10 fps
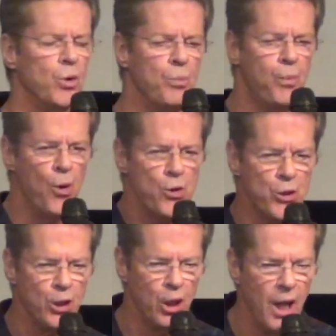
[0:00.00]
with
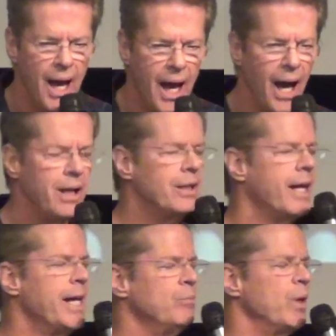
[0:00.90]
personal
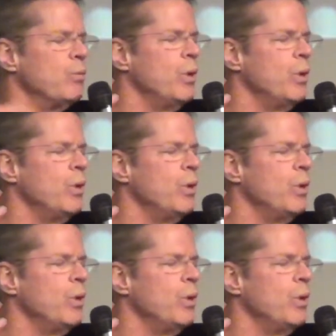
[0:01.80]
alignment.